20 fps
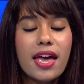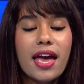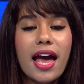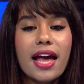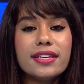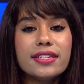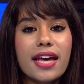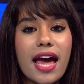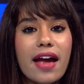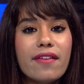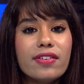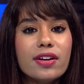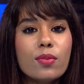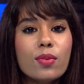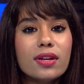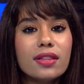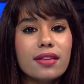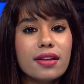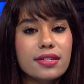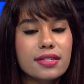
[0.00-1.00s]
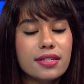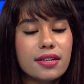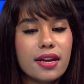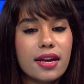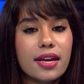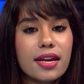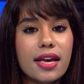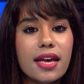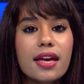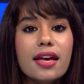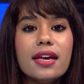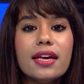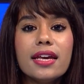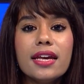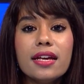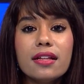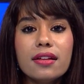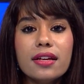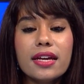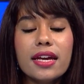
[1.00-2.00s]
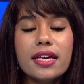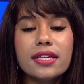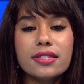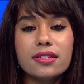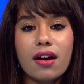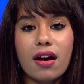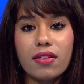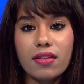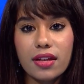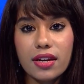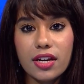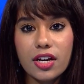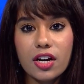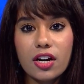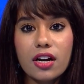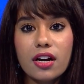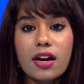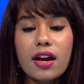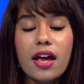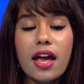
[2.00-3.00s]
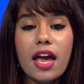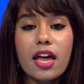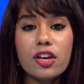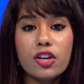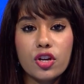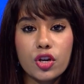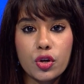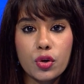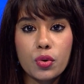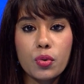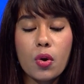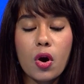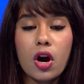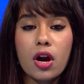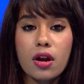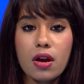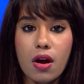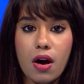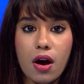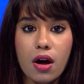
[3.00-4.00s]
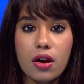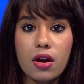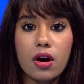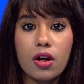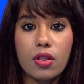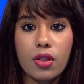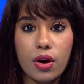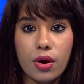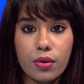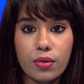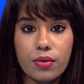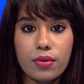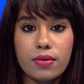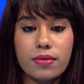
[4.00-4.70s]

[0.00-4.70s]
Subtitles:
And to everyone listening, healing is not linear, and you are not alone.